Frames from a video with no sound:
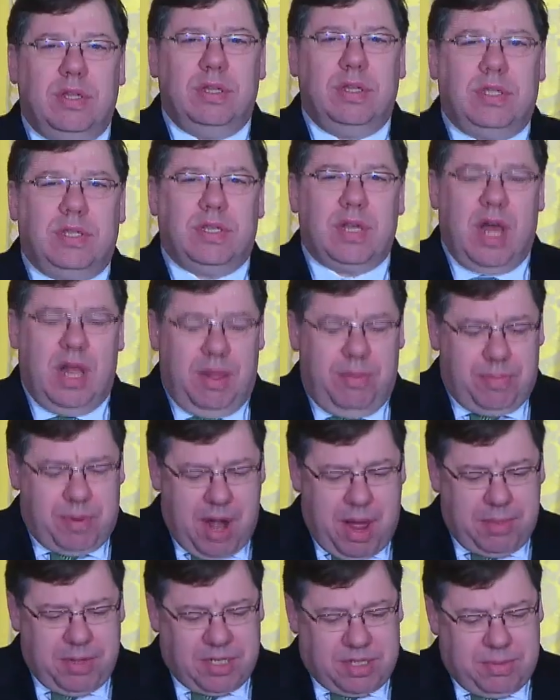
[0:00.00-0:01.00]
solemn
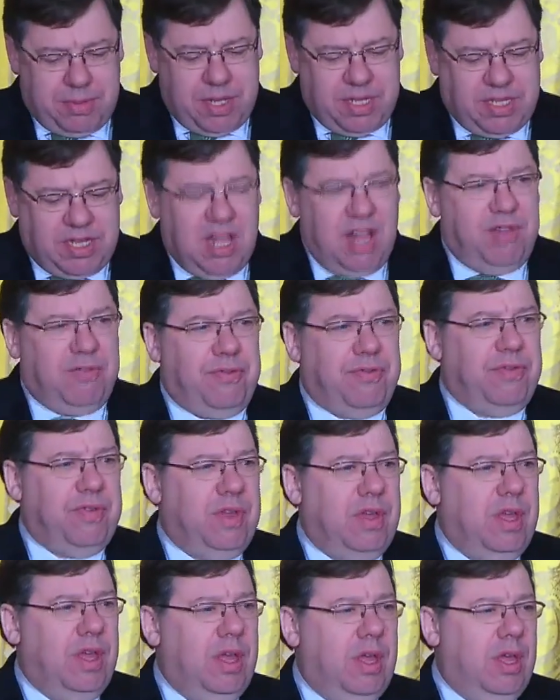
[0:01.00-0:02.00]
promise to myself
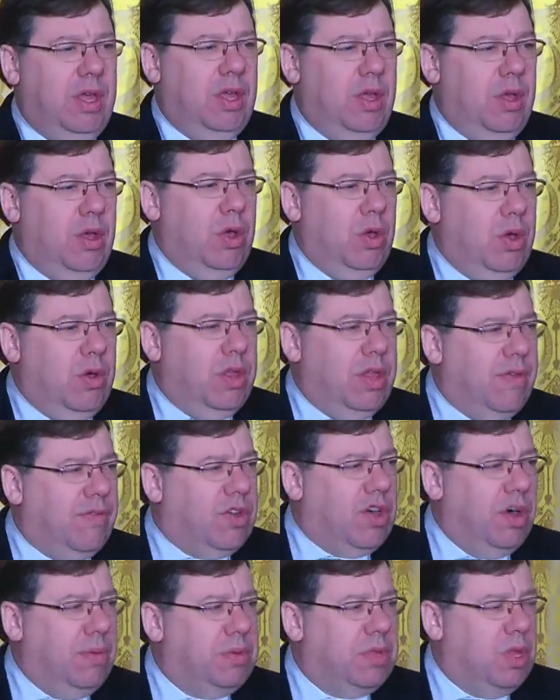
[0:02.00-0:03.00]
I've
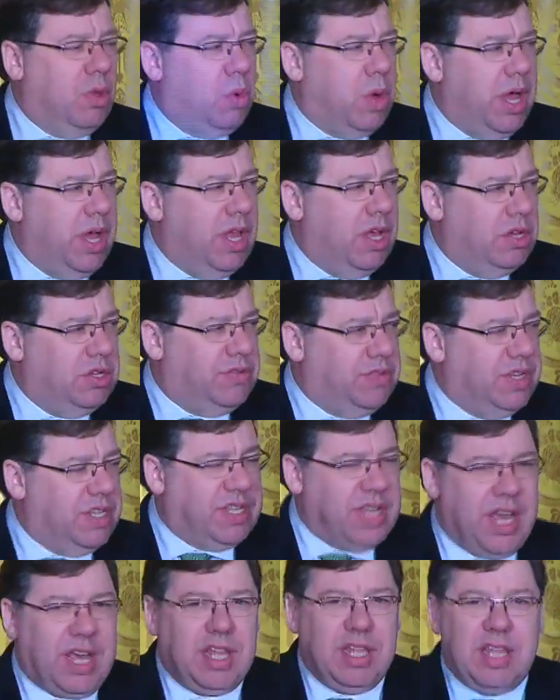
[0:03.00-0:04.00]
come to the White House for the
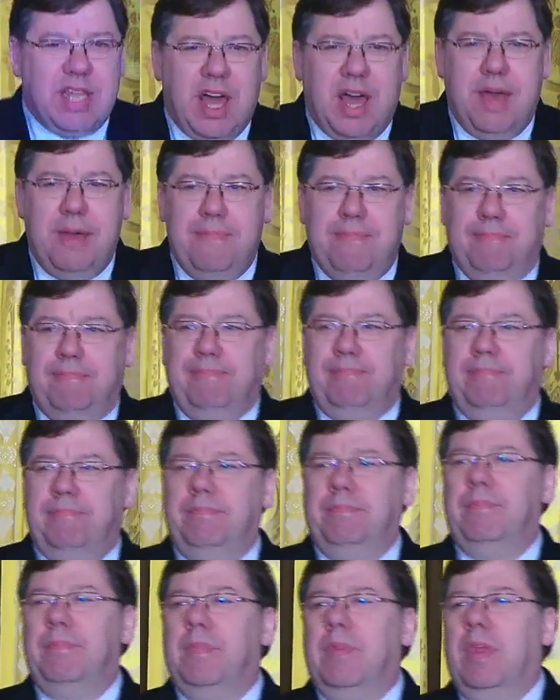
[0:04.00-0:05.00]
second time.
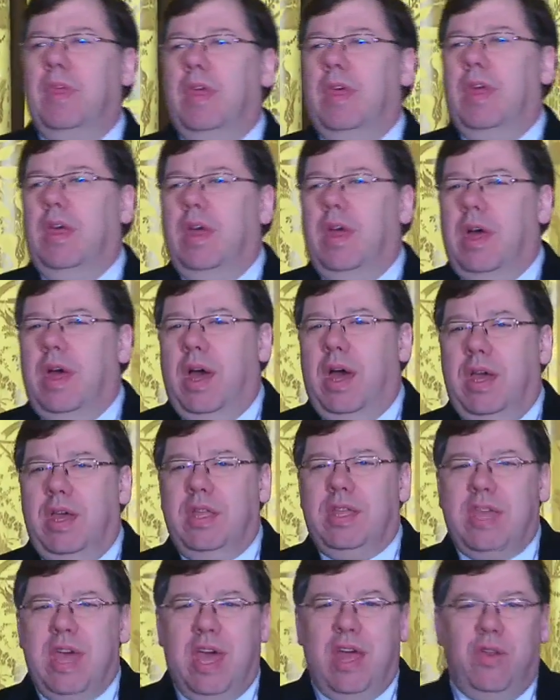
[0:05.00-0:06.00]
I
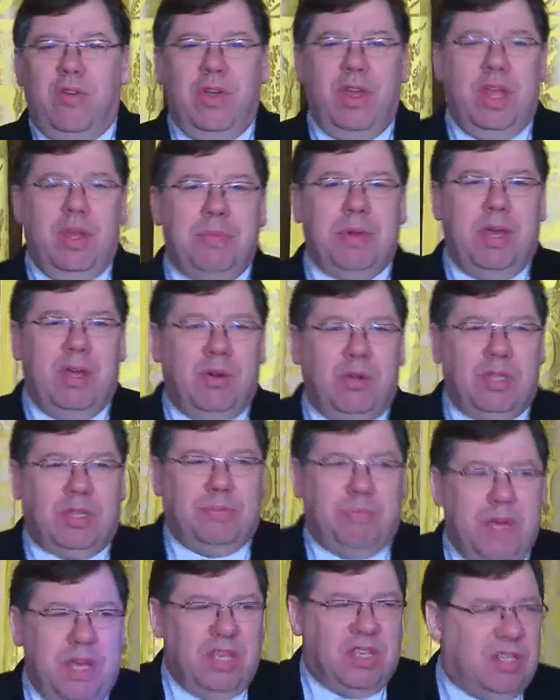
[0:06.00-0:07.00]
intend reading my own
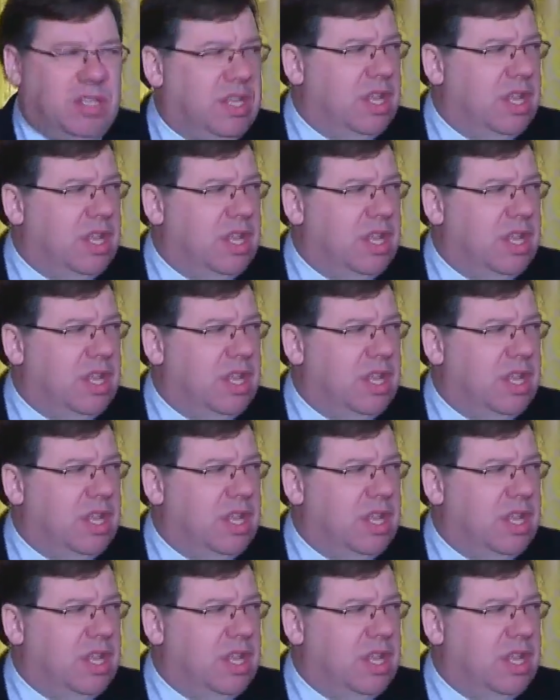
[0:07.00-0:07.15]
speech